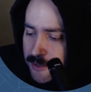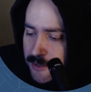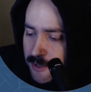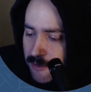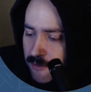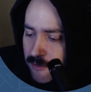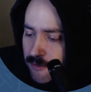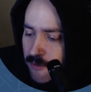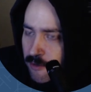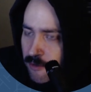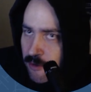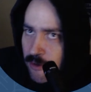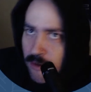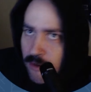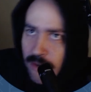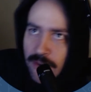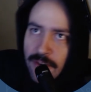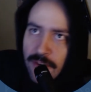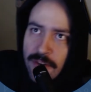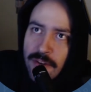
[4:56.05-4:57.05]
for
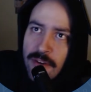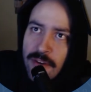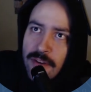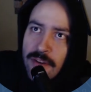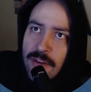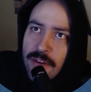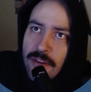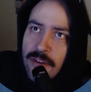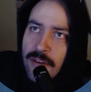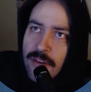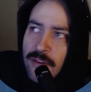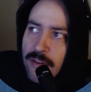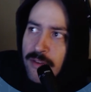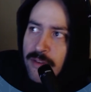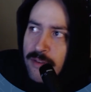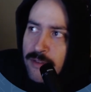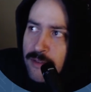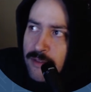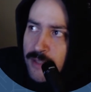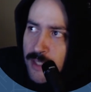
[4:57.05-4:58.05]

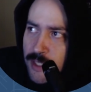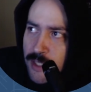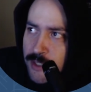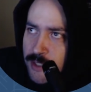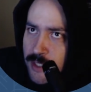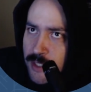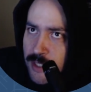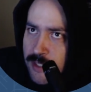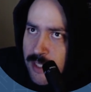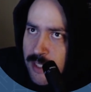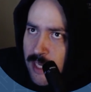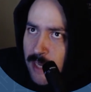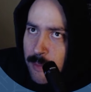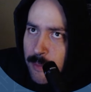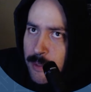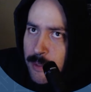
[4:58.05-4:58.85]
the Nginx app.